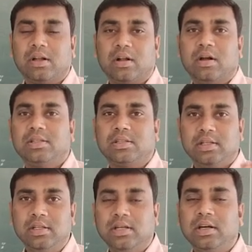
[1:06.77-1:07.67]
the cost
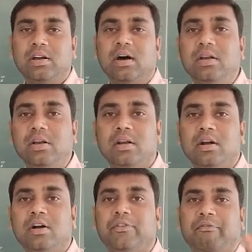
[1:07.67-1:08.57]
incurred
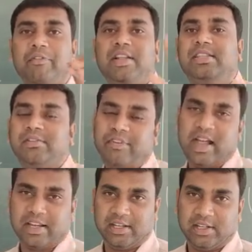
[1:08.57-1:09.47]
on fixed
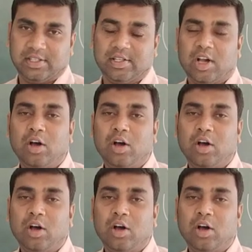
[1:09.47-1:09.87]
factors.